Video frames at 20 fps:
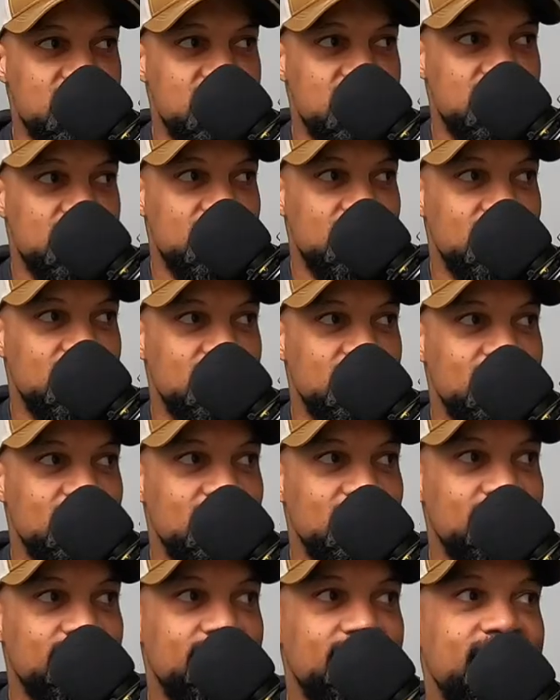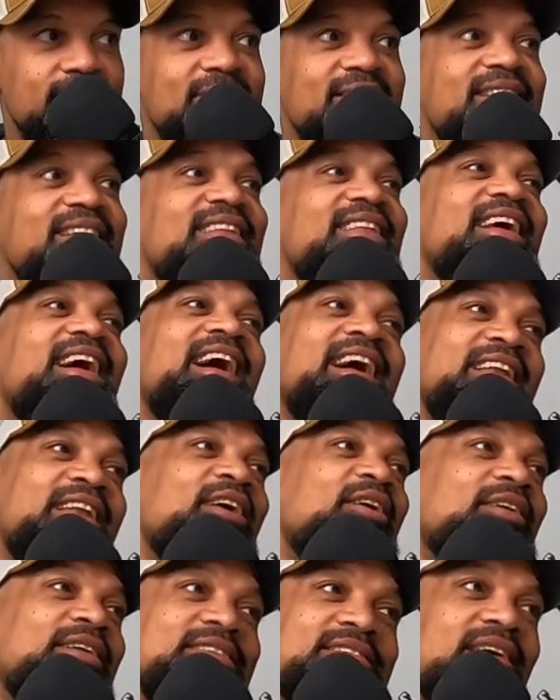Oh, you, you know what? I
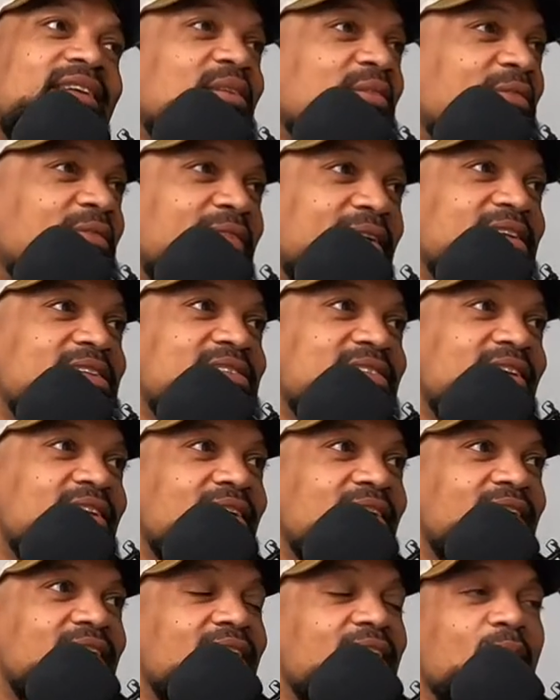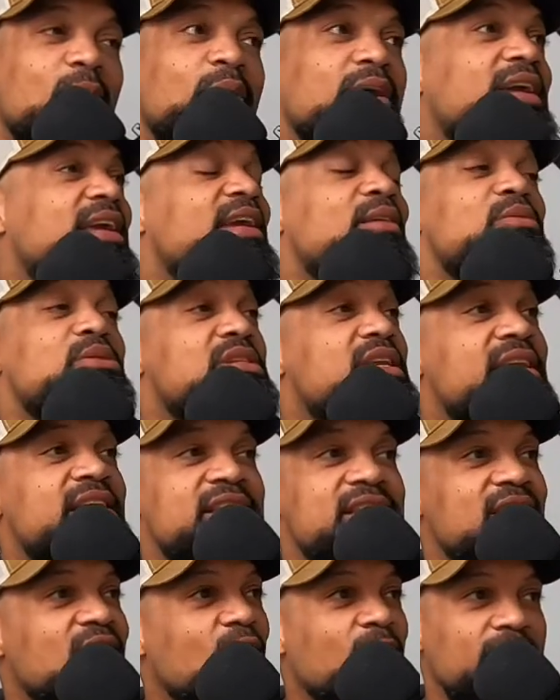know. He's now like, you just put it out there. Now well, he was
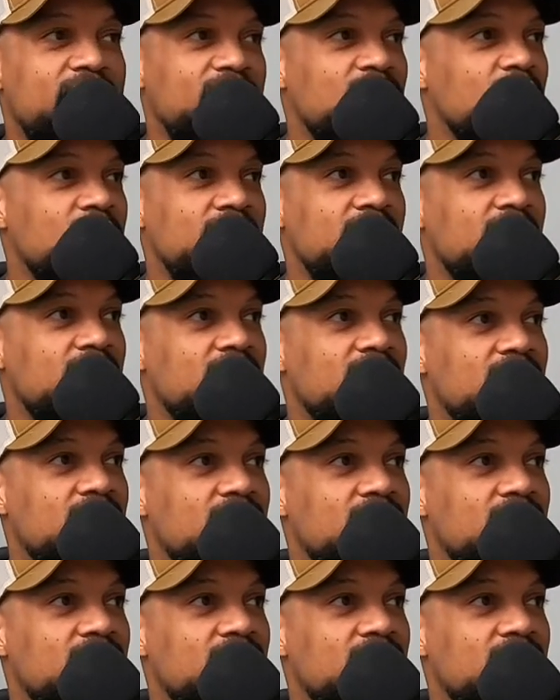he's already doing it.